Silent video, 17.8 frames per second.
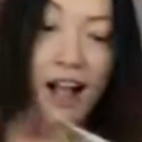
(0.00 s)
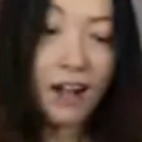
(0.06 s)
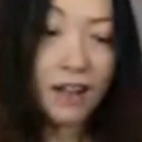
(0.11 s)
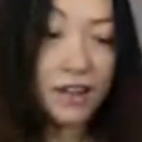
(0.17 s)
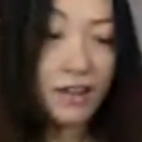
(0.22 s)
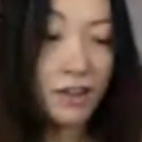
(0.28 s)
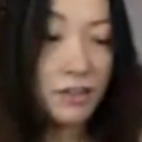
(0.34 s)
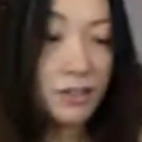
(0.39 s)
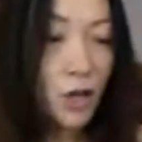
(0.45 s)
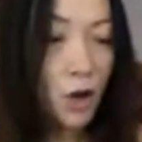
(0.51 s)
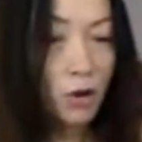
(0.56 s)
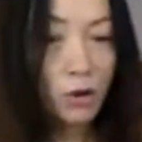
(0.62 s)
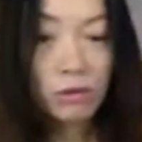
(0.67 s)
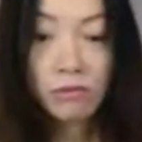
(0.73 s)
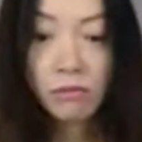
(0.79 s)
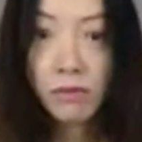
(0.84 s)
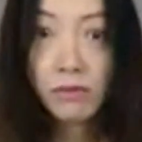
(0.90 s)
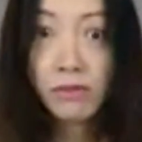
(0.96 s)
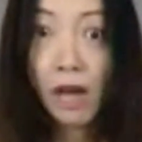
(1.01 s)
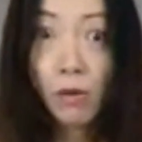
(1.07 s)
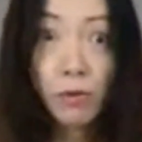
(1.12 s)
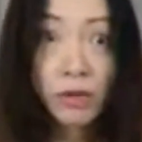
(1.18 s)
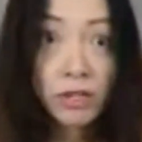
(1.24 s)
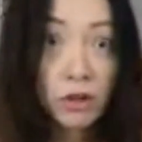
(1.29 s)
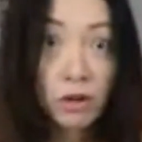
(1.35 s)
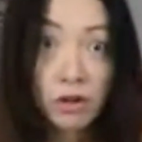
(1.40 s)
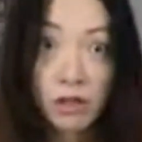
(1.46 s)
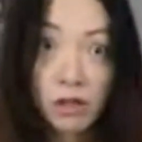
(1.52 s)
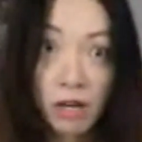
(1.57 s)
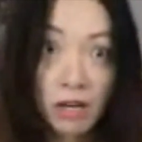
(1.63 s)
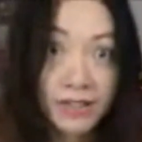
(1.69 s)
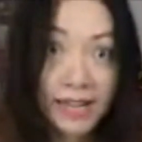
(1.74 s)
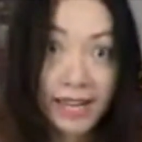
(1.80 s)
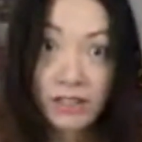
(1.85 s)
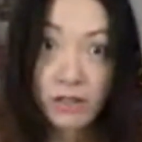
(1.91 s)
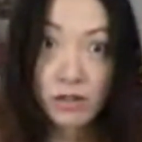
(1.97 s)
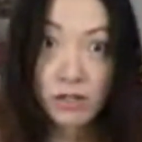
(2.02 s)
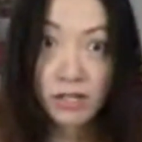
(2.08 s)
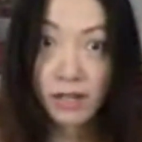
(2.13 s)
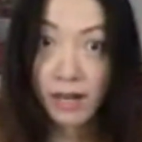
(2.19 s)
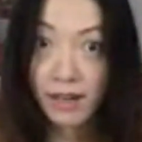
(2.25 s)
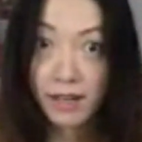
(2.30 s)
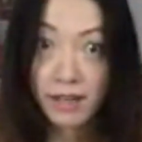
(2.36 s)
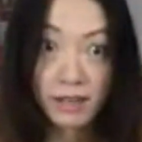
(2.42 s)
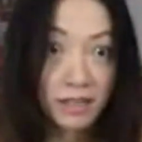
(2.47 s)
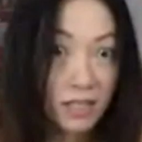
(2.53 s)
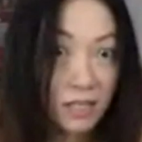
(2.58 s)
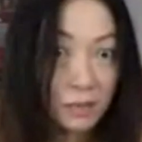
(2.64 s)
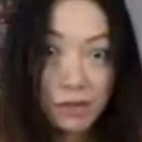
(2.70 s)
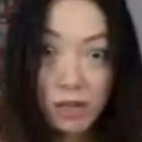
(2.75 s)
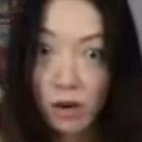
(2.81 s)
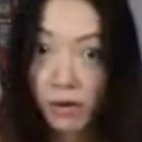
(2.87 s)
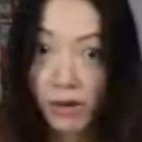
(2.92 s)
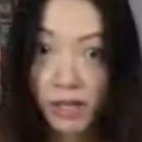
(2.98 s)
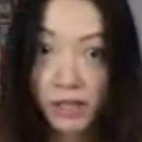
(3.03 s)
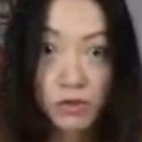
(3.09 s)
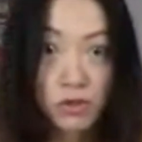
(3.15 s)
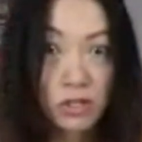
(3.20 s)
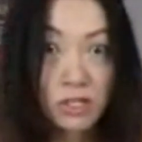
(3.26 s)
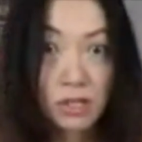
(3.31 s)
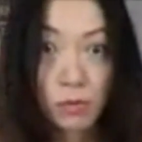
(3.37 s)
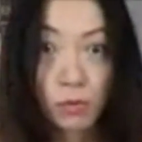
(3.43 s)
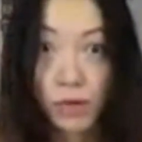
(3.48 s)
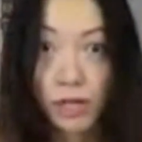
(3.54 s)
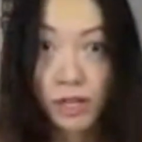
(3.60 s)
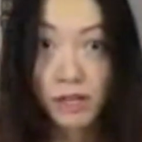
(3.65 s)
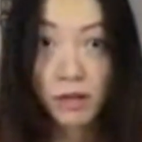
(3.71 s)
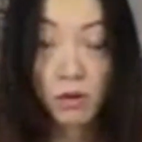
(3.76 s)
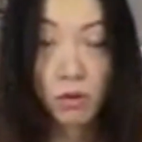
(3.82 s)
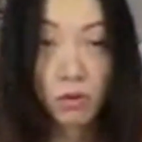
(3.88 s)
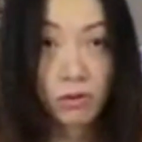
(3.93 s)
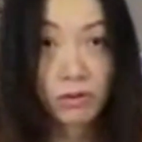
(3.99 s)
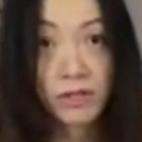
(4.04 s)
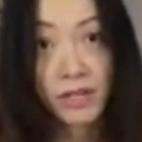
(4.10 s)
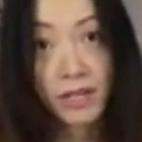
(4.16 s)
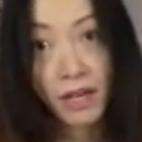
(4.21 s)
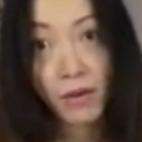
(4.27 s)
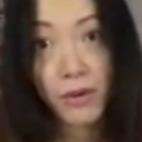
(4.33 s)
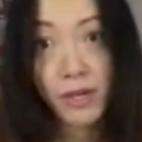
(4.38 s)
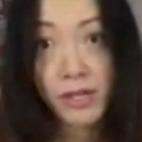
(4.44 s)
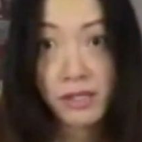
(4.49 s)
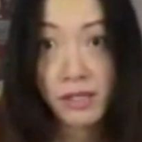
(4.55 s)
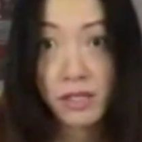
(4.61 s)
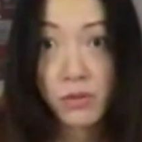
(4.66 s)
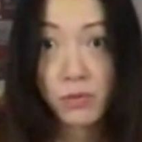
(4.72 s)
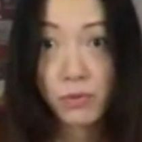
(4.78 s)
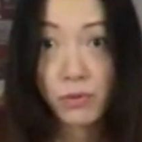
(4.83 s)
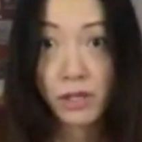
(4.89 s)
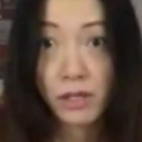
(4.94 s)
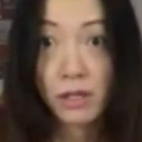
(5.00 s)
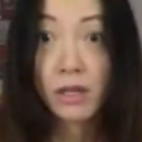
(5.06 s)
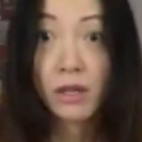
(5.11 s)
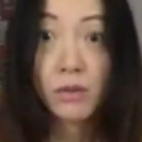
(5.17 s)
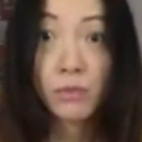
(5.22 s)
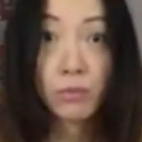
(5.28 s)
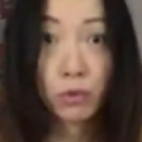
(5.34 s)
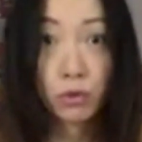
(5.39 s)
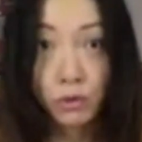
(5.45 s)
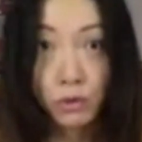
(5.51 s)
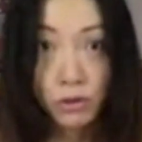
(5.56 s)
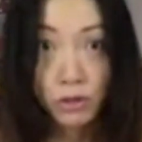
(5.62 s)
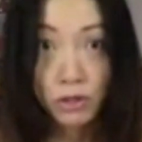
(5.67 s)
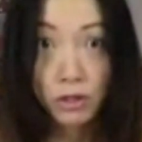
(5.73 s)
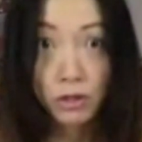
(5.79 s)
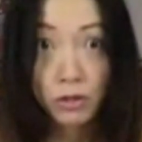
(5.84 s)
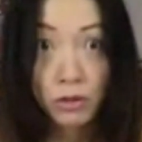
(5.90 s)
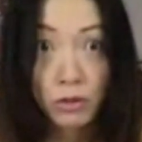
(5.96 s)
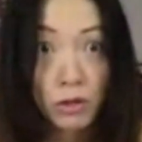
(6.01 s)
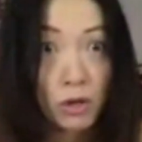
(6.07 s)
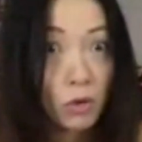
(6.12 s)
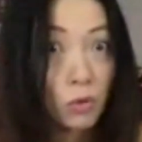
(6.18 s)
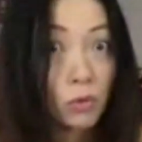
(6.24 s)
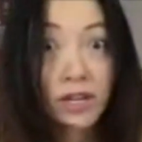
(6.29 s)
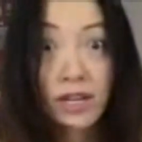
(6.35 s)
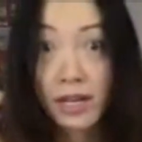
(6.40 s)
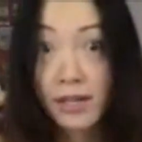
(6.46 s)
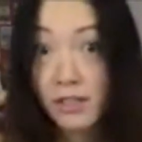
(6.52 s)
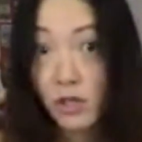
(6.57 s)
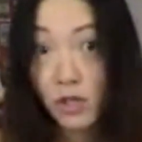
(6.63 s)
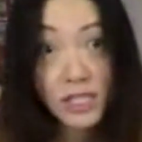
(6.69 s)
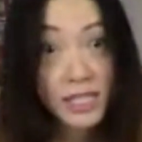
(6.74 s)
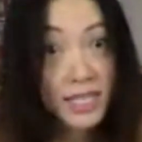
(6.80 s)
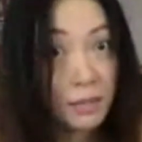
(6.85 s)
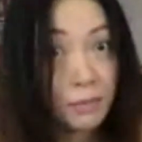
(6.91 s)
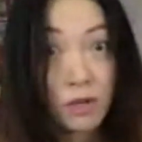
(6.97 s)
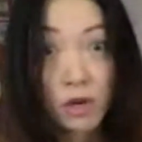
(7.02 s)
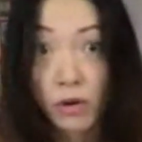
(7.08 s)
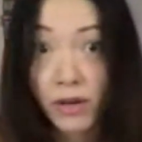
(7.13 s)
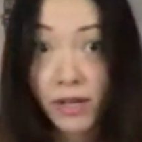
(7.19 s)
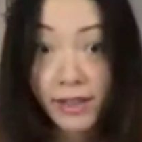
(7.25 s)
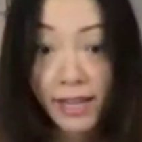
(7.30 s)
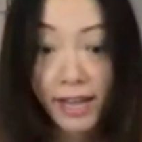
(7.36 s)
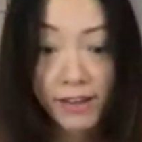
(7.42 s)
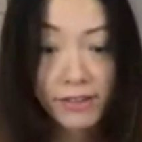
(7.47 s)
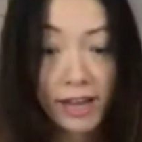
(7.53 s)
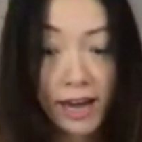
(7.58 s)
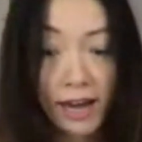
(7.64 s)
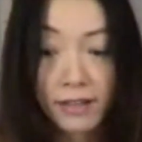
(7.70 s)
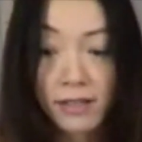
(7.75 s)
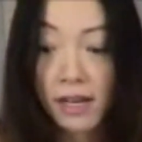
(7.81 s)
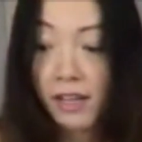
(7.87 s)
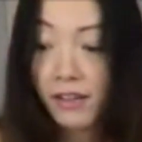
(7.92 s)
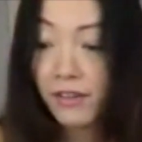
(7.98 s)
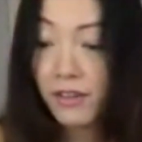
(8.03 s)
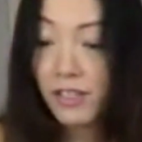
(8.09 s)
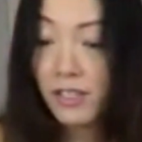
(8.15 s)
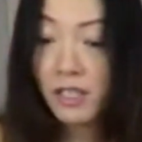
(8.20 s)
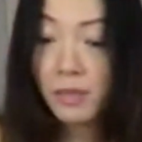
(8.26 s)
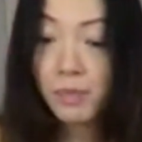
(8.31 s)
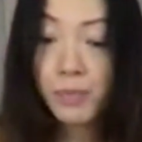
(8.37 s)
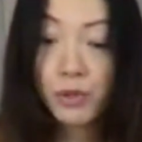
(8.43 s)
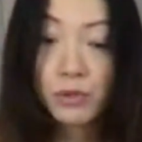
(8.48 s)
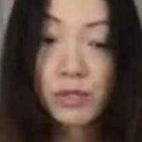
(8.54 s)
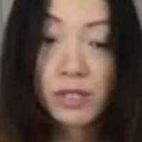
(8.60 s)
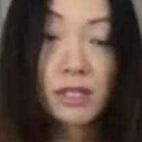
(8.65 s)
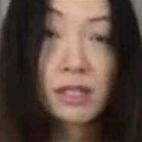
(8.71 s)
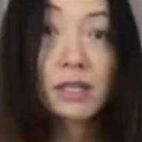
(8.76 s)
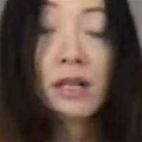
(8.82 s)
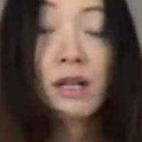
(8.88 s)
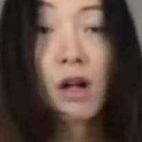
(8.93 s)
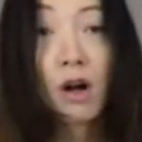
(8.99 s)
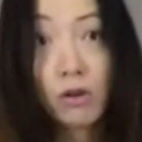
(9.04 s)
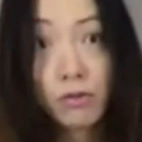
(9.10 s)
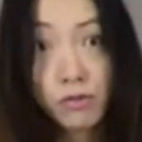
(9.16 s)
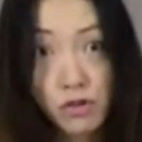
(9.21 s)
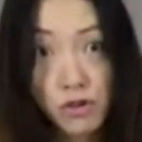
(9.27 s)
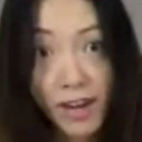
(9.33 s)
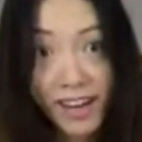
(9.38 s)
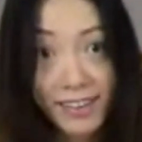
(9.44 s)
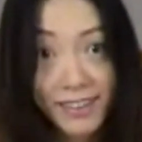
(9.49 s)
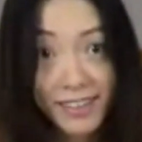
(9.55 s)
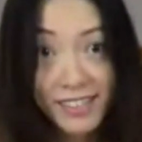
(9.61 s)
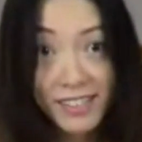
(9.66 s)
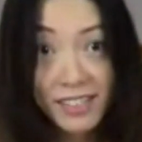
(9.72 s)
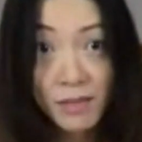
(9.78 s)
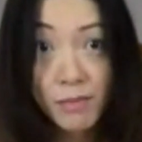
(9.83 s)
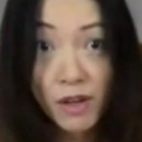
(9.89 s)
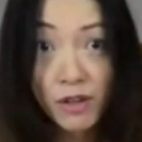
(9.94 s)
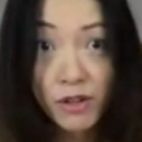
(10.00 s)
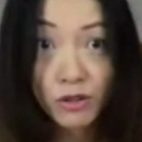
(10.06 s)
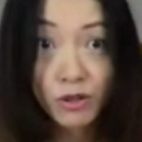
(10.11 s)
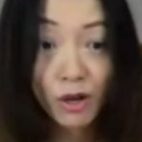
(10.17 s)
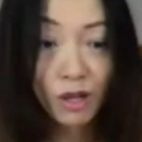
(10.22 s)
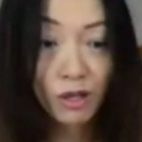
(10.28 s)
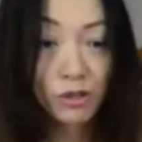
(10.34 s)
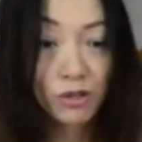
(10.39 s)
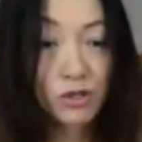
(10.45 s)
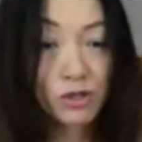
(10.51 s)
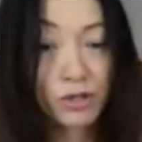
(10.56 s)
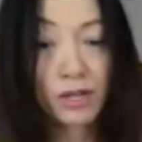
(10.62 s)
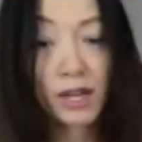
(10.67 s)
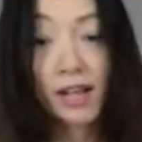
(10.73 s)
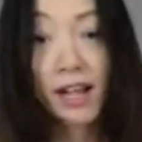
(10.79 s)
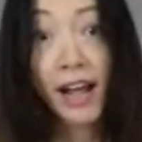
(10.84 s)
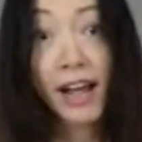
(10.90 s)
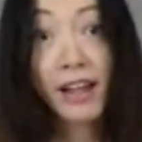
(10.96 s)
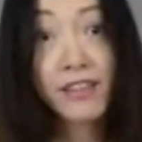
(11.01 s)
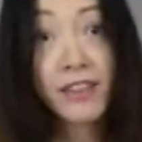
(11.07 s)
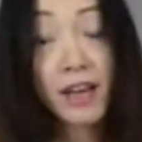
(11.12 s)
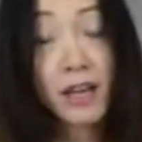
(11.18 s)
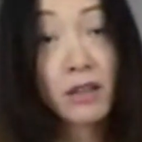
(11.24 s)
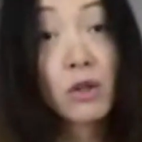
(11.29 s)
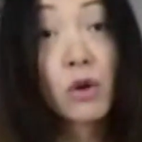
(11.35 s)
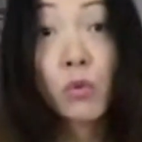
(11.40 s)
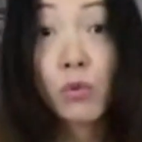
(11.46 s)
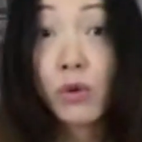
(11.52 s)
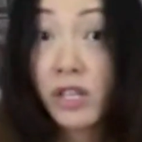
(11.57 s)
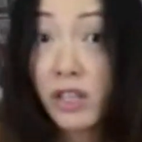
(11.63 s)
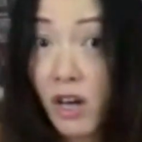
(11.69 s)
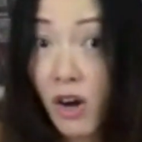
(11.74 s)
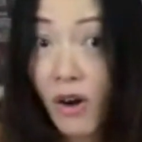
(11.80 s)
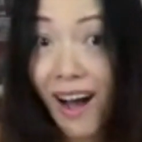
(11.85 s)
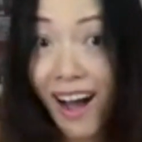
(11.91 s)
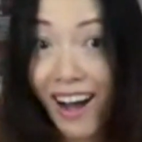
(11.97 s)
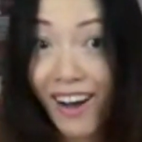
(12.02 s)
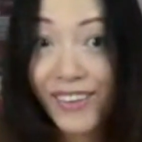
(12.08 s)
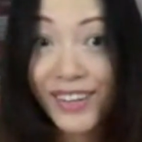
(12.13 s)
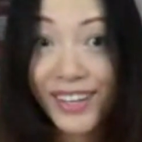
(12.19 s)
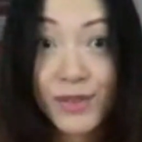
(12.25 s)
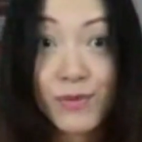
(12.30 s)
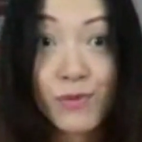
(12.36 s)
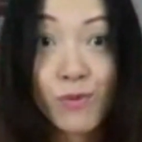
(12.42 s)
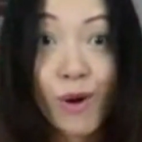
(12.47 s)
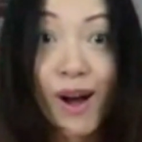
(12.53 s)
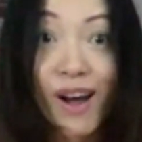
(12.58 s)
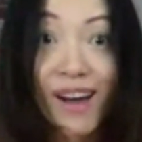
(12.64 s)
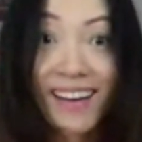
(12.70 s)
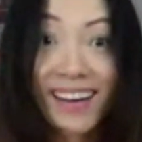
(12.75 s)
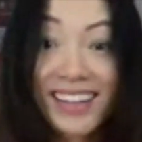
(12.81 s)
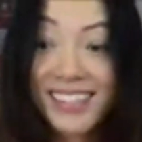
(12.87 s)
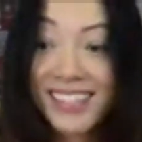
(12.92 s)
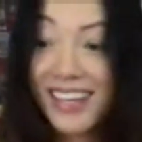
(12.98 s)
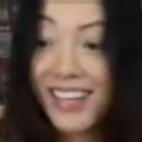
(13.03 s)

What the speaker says: So now we know a lot. Actually, I can keep going just with all the characters we brought to you. We can just keep going like that. This is the beauty of Chineasy methodology. And then we know how it works.